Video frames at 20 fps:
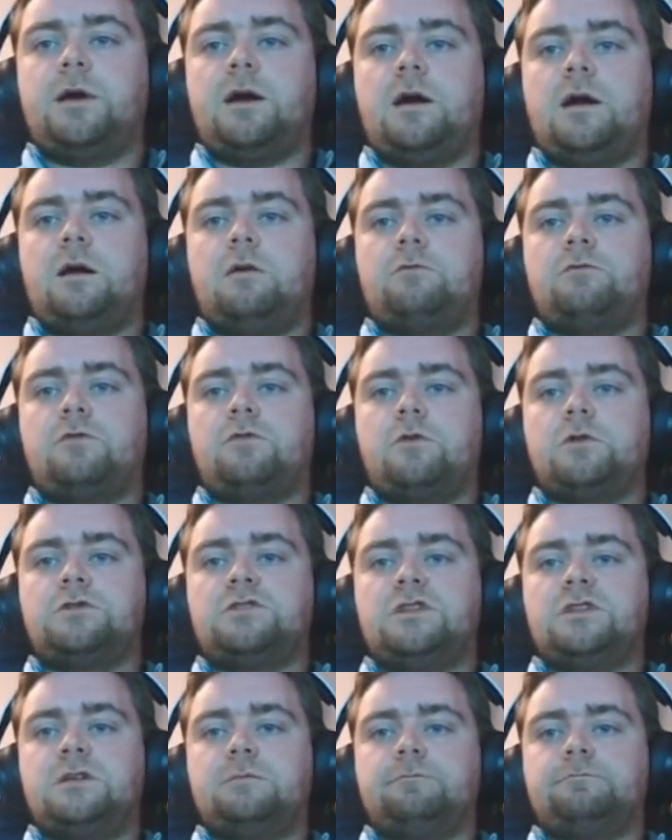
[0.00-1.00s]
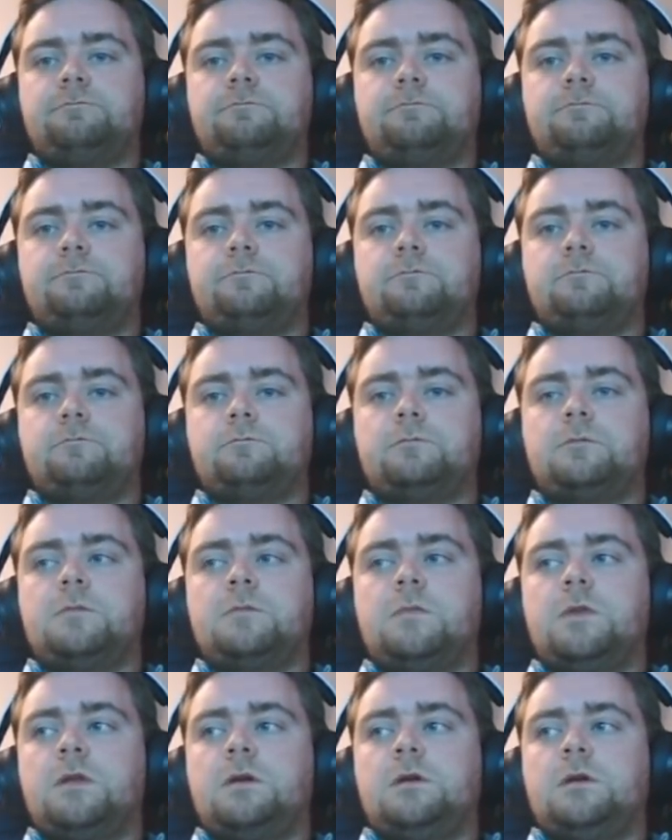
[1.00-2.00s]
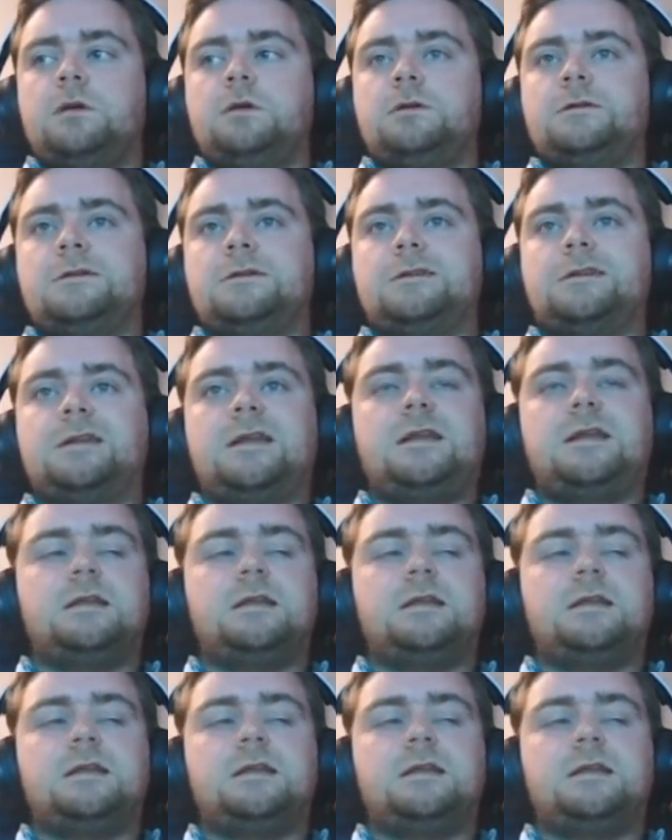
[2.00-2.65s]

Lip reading: par, unfortunately. Gonna need the